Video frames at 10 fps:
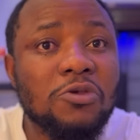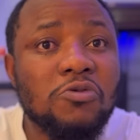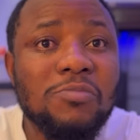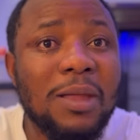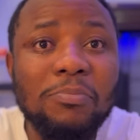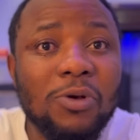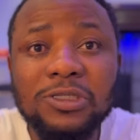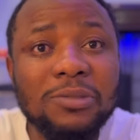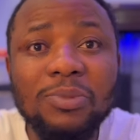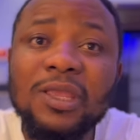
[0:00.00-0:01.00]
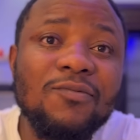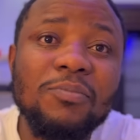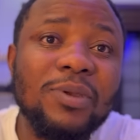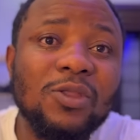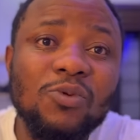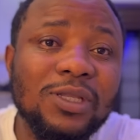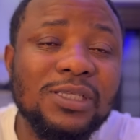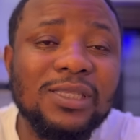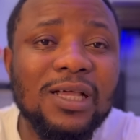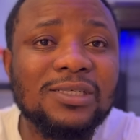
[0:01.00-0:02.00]
You might possibly even pay
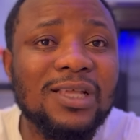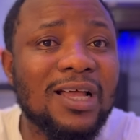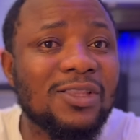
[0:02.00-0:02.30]
twenty thousand,